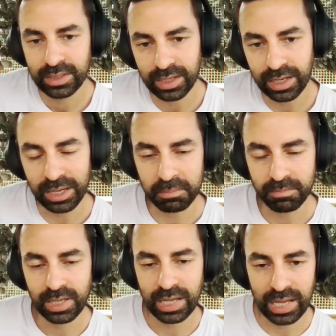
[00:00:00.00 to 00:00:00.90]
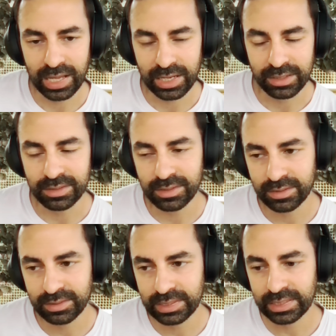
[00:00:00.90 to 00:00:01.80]
Um, and
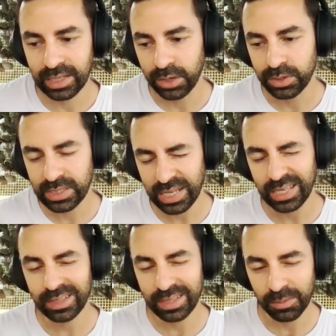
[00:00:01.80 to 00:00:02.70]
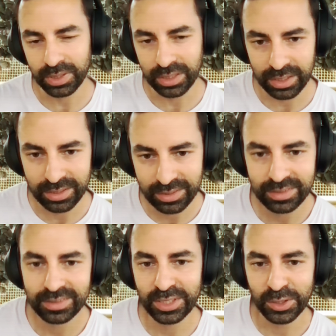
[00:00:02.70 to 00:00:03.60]
I would take them with a
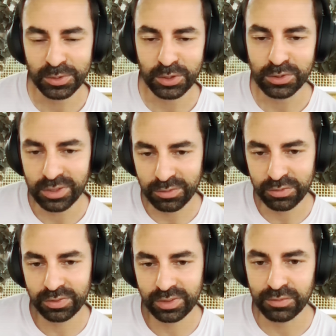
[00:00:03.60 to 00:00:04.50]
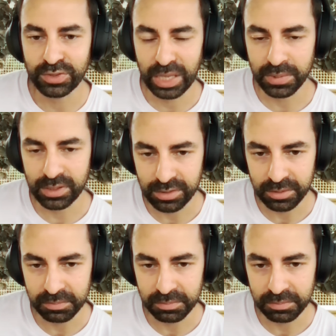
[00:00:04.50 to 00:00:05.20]
you know, dose of, of skepticism.